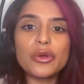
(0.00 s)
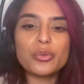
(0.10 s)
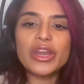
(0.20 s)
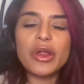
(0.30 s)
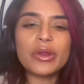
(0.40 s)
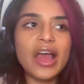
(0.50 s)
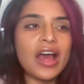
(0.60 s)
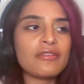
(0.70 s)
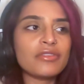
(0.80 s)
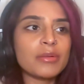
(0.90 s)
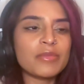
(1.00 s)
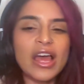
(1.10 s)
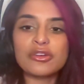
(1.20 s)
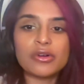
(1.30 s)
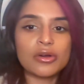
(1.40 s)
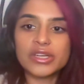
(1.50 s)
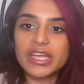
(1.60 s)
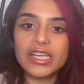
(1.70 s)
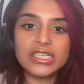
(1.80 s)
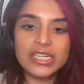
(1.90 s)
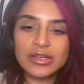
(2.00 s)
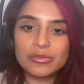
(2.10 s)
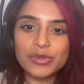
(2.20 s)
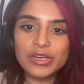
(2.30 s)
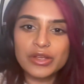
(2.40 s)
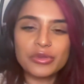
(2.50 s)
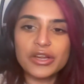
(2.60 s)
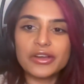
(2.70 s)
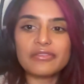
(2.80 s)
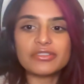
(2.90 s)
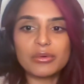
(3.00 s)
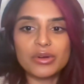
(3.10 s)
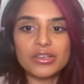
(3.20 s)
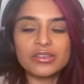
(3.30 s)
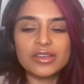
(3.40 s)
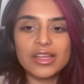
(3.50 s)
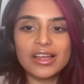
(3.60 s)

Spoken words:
don't have Adderall here. We don't have that one.